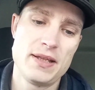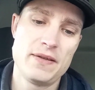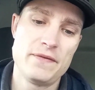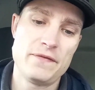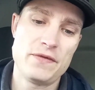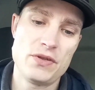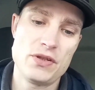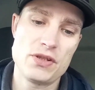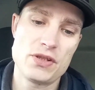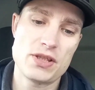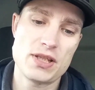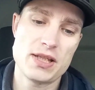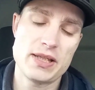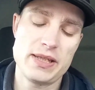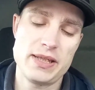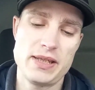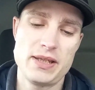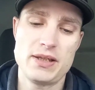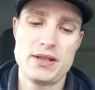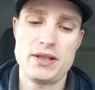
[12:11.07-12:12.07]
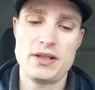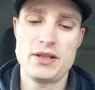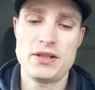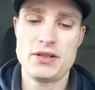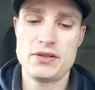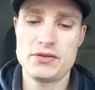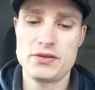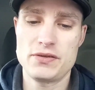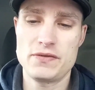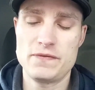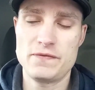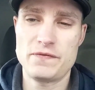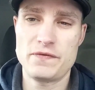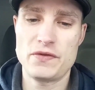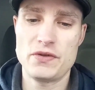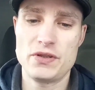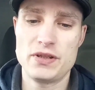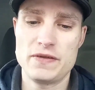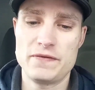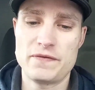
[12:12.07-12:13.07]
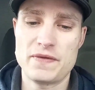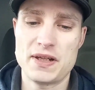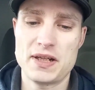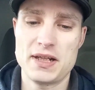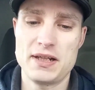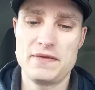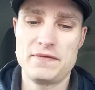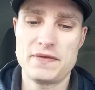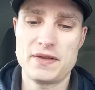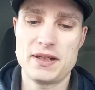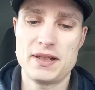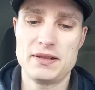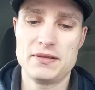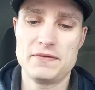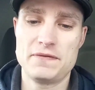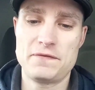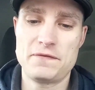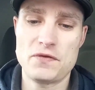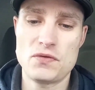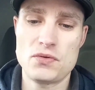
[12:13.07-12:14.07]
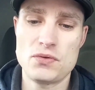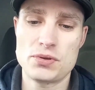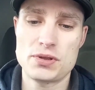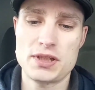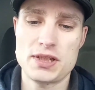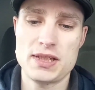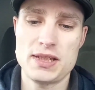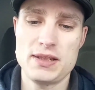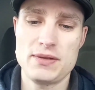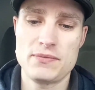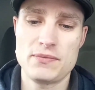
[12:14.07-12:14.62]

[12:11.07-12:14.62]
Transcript: Thursday 135 and 40,